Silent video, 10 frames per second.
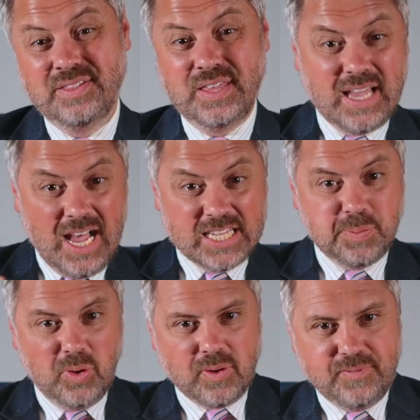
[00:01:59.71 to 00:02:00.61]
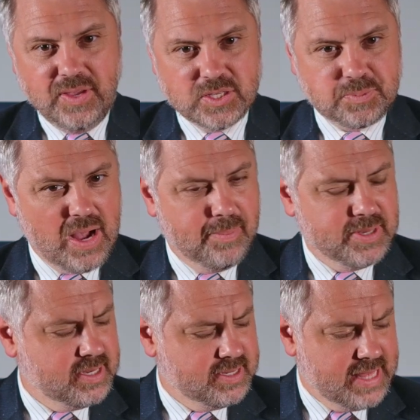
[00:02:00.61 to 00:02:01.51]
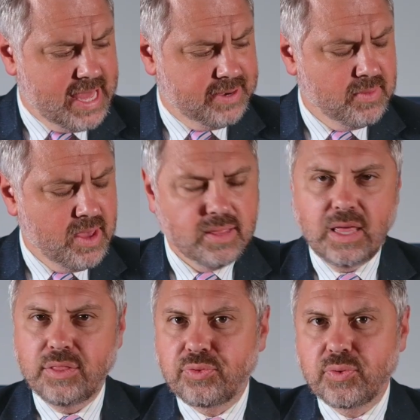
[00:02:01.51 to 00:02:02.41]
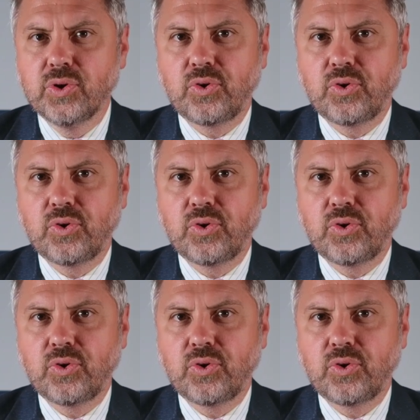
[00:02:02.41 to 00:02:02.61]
The gospel reveals promises that, that through